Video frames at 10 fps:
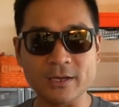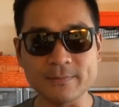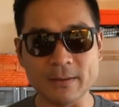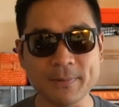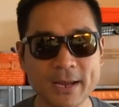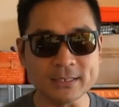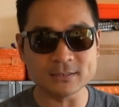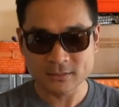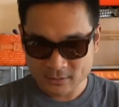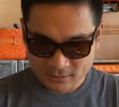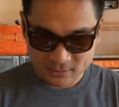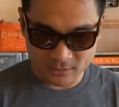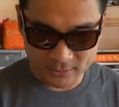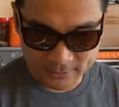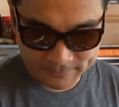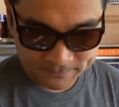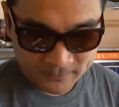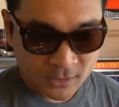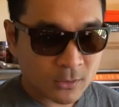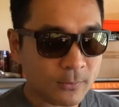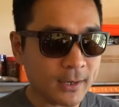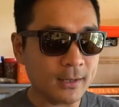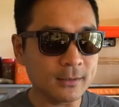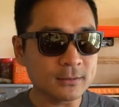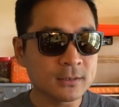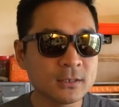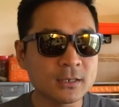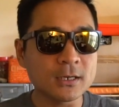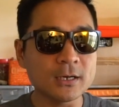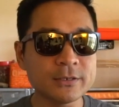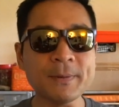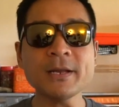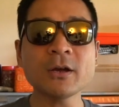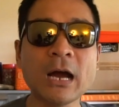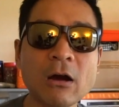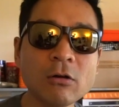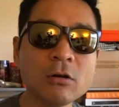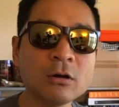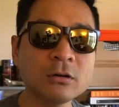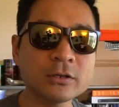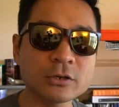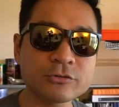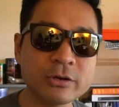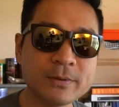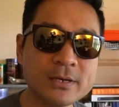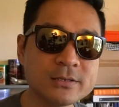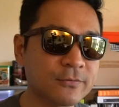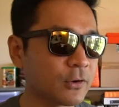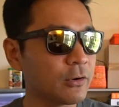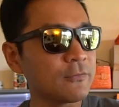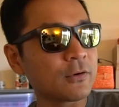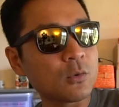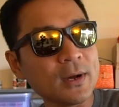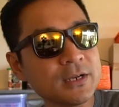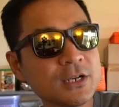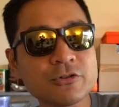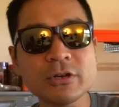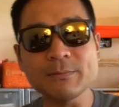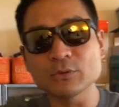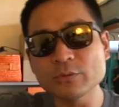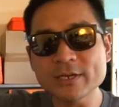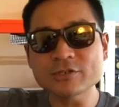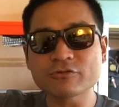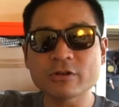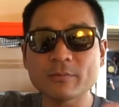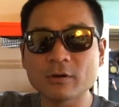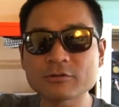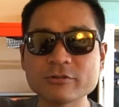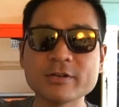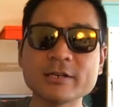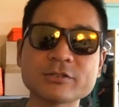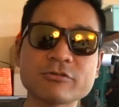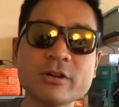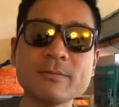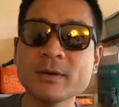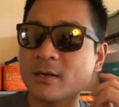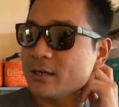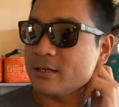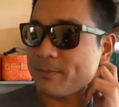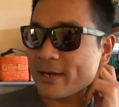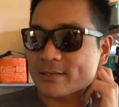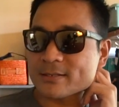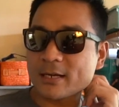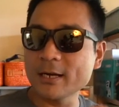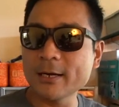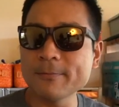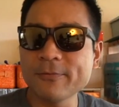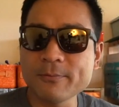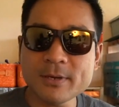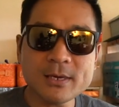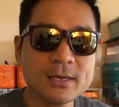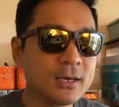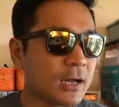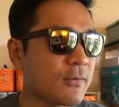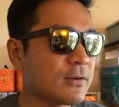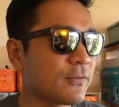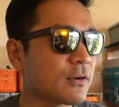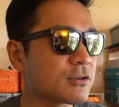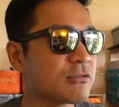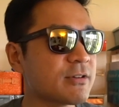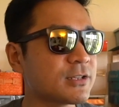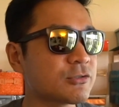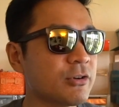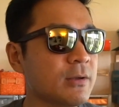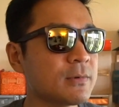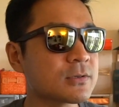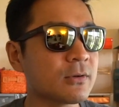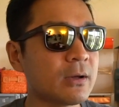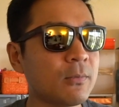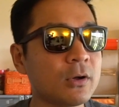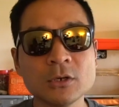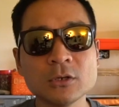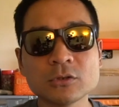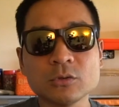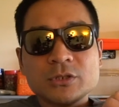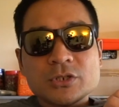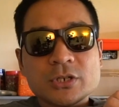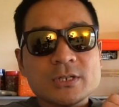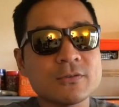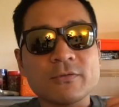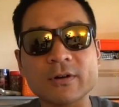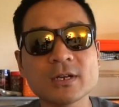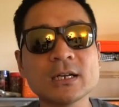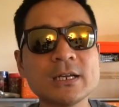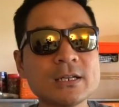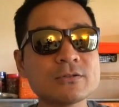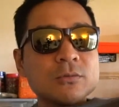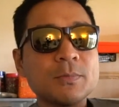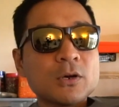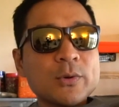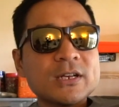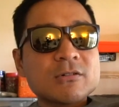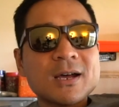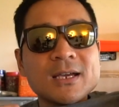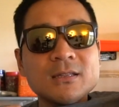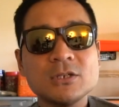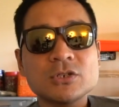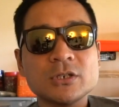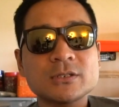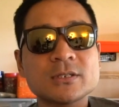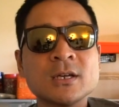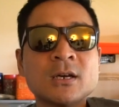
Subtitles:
in my bags? Depending on how long your trip is, if you're going for a 1-day trip, 2 days trip, or 3 days trip, it depends. For me, I went for a 3 days trip, so I bought 2 t-shirts, very clean, super quick dry t-shirts,